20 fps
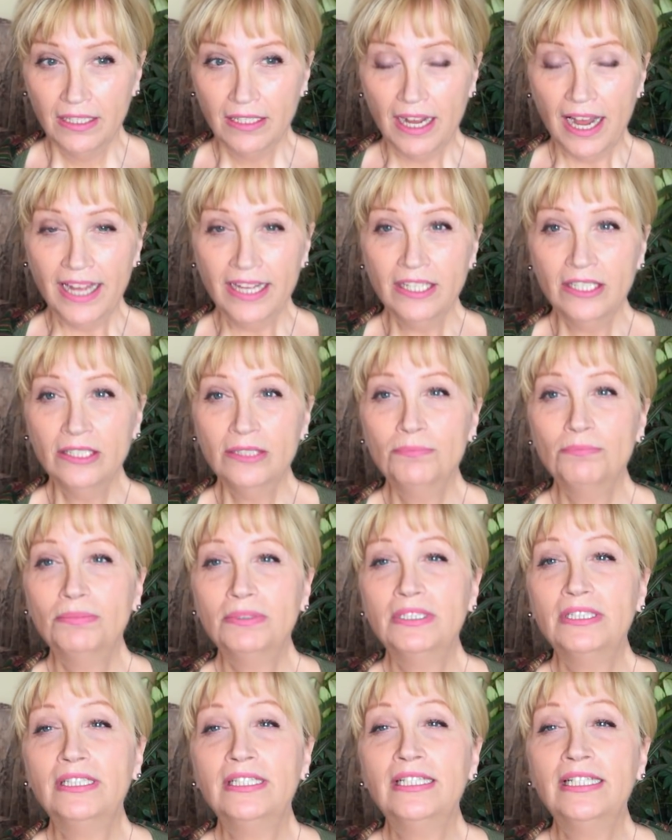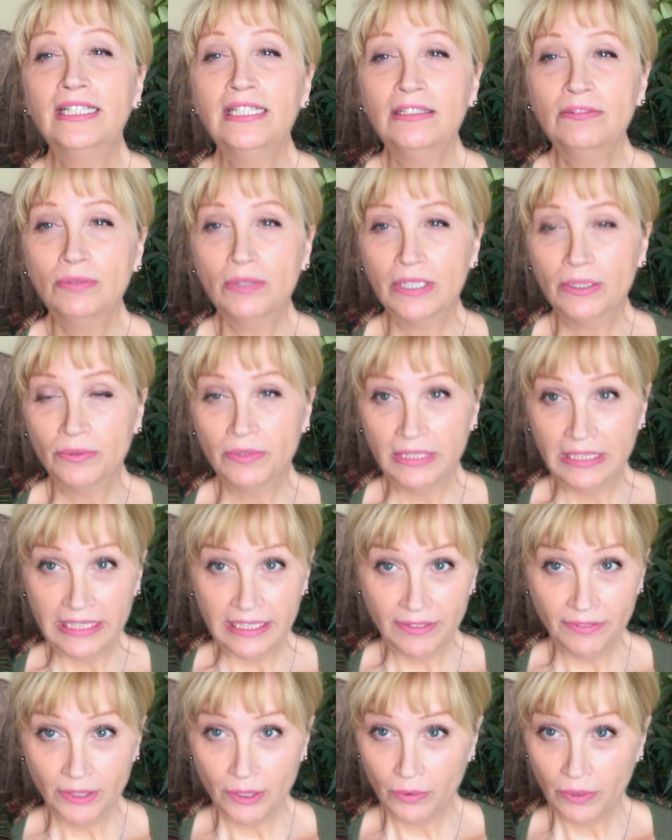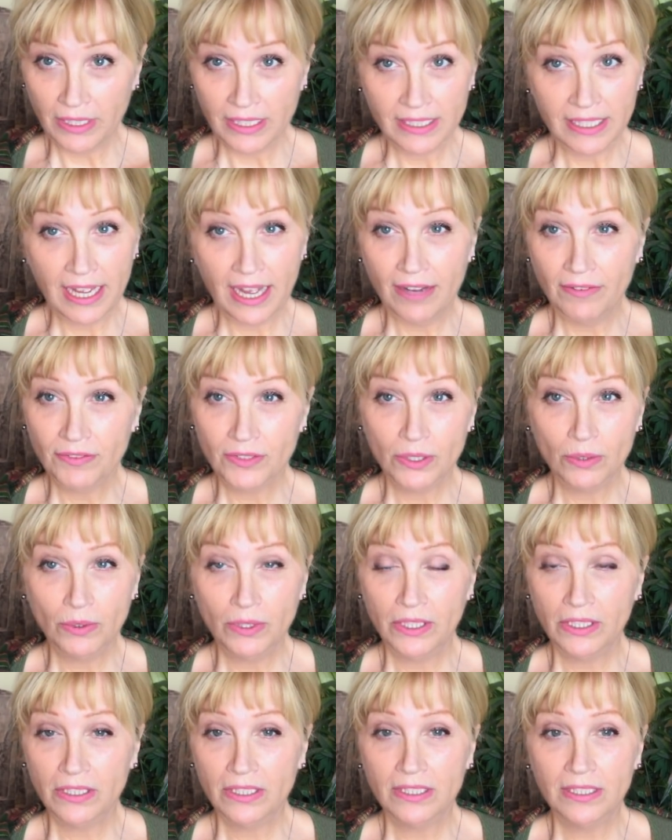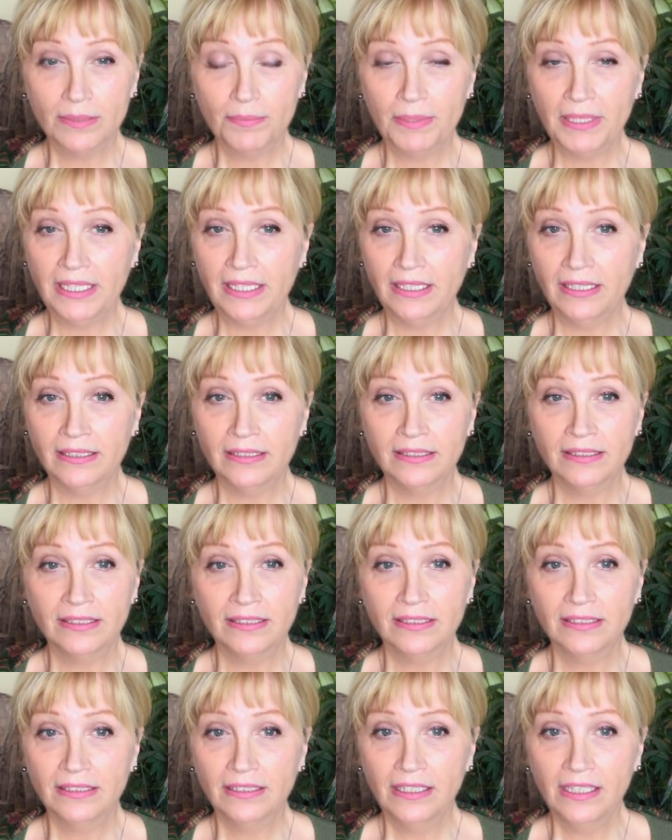I couldn't believe what a relief it was afterwards, because,